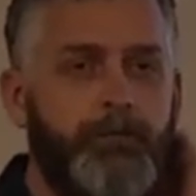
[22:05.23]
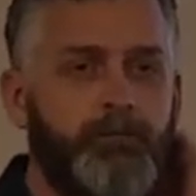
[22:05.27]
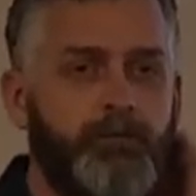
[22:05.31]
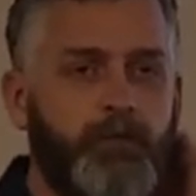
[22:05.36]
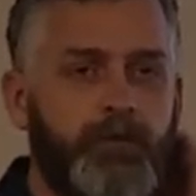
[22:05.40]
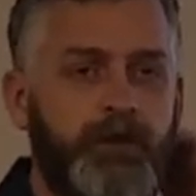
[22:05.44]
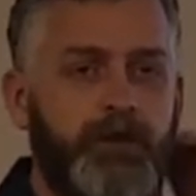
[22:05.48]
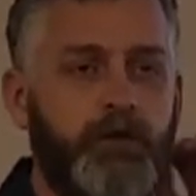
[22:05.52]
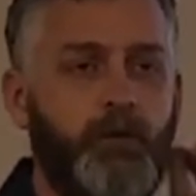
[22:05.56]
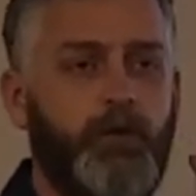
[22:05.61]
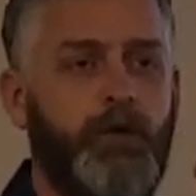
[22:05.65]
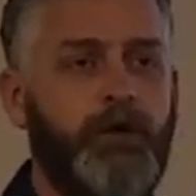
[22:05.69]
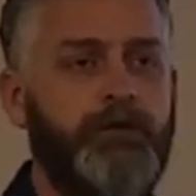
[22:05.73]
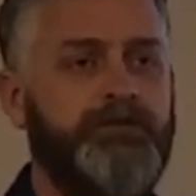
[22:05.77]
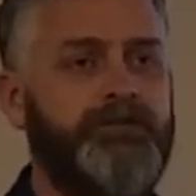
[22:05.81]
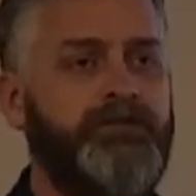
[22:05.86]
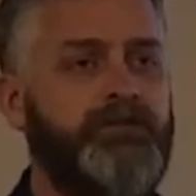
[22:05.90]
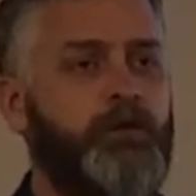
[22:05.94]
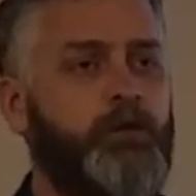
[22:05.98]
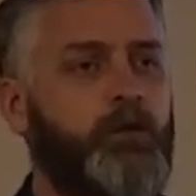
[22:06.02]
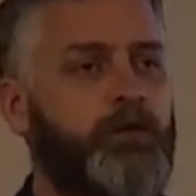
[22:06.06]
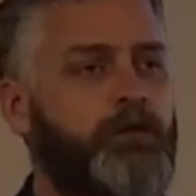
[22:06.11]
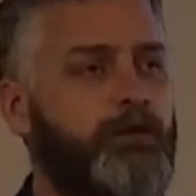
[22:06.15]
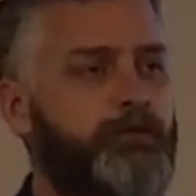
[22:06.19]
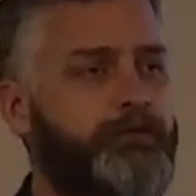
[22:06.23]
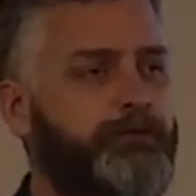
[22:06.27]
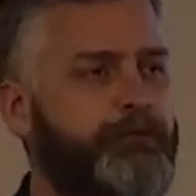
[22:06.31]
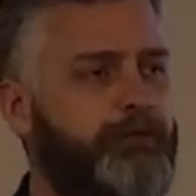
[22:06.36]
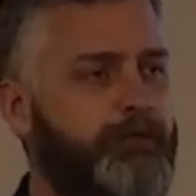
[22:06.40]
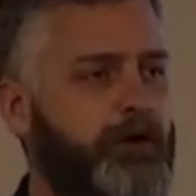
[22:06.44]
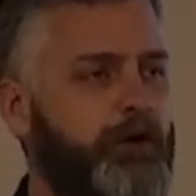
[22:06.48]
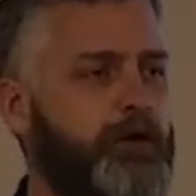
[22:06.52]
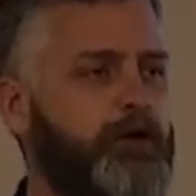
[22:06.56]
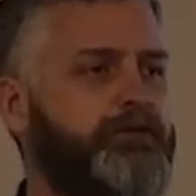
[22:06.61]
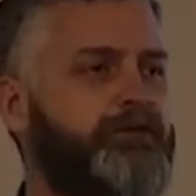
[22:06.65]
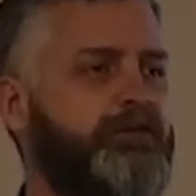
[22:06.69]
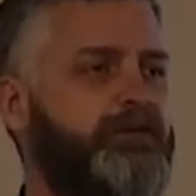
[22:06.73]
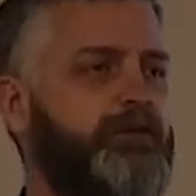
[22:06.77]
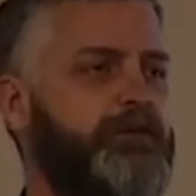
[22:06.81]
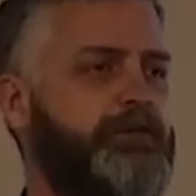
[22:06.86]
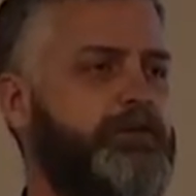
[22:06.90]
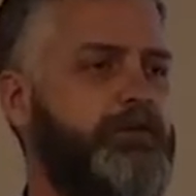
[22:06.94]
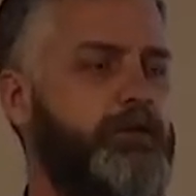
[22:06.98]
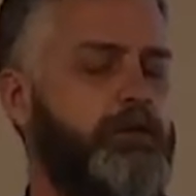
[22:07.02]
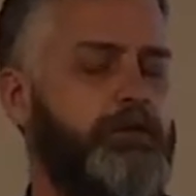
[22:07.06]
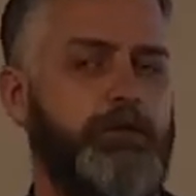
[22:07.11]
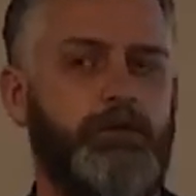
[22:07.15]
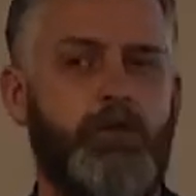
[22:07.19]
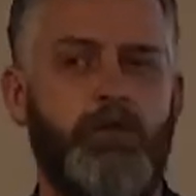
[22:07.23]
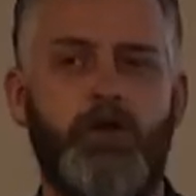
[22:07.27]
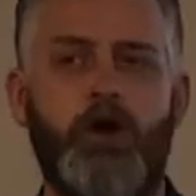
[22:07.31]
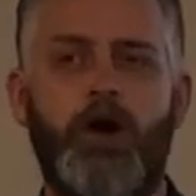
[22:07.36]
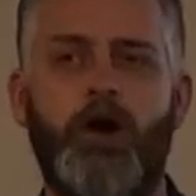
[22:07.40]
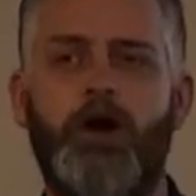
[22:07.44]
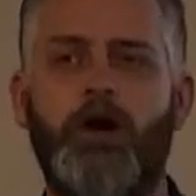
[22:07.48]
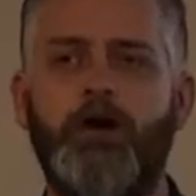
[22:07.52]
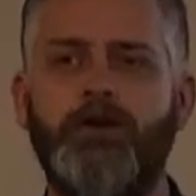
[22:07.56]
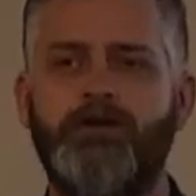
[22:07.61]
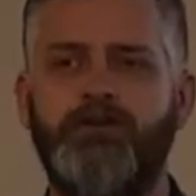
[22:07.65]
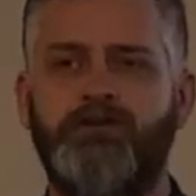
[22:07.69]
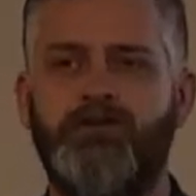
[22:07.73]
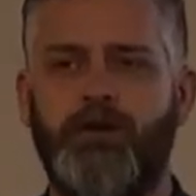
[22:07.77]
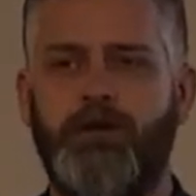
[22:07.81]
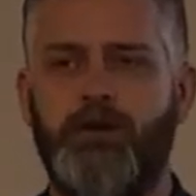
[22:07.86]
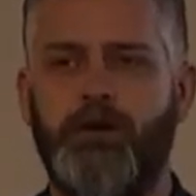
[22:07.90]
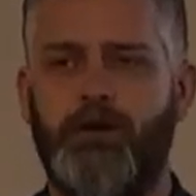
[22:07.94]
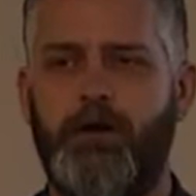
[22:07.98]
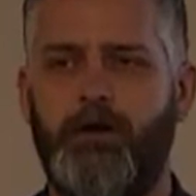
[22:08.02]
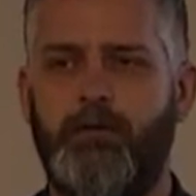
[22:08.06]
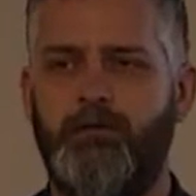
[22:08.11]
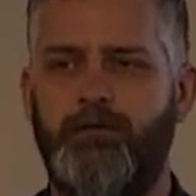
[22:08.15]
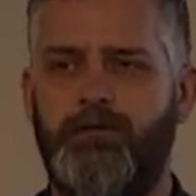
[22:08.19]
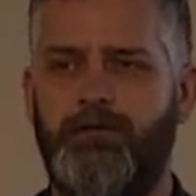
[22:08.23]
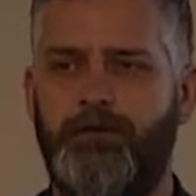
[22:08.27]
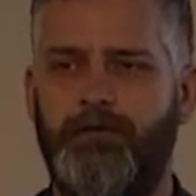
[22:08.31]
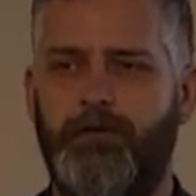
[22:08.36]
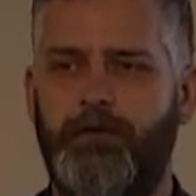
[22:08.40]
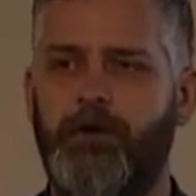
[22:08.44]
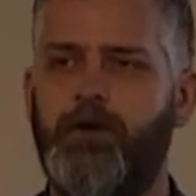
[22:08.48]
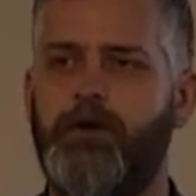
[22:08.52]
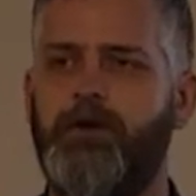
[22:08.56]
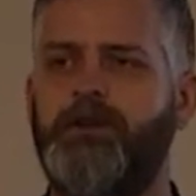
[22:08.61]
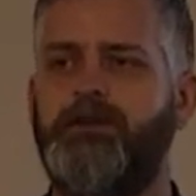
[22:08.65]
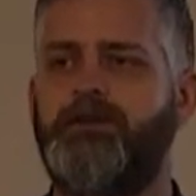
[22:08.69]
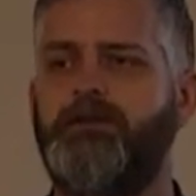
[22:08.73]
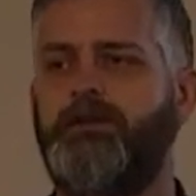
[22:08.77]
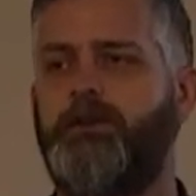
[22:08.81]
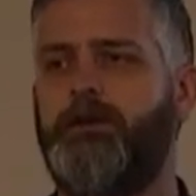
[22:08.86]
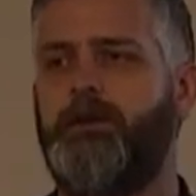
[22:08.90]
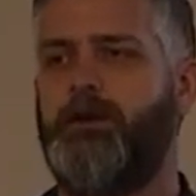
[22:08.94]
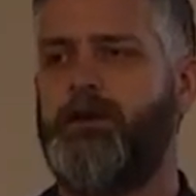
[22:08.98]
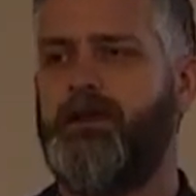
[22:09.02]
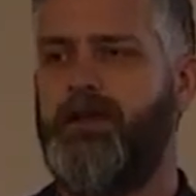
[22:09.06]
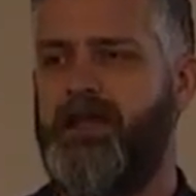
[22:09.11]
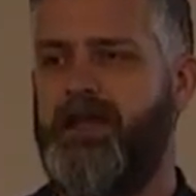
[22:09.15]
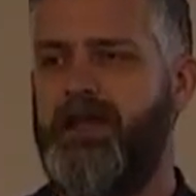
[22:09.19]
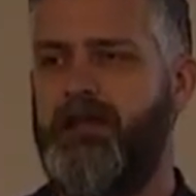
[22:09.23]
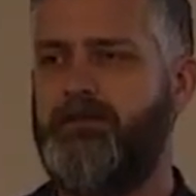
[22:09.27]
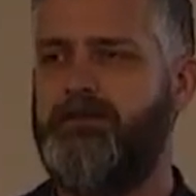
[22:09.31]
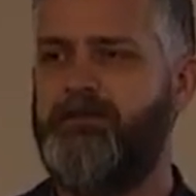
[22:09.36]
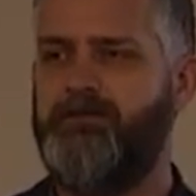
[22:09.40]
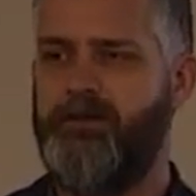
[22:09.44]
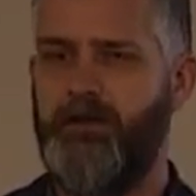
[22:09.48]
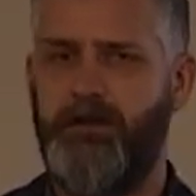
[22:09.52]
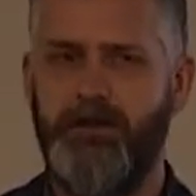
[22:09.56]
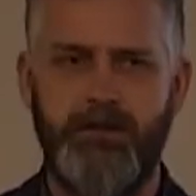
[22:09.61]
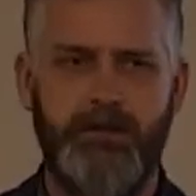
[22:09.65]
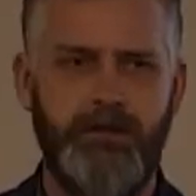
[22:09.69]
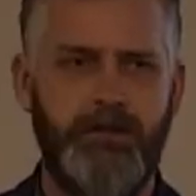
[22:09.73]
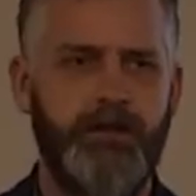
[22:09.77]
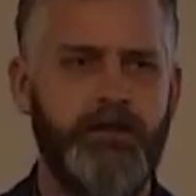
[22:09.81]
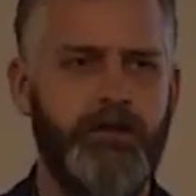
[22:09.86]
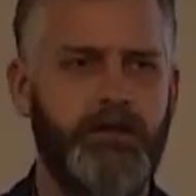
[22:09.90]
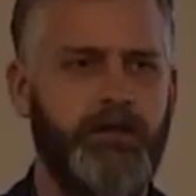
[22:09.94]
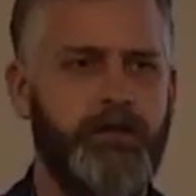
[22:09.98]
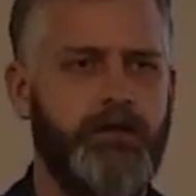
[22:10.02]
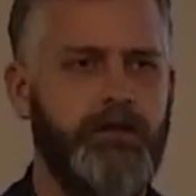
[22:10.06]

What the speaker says: But it was the first long-term 30-year case study.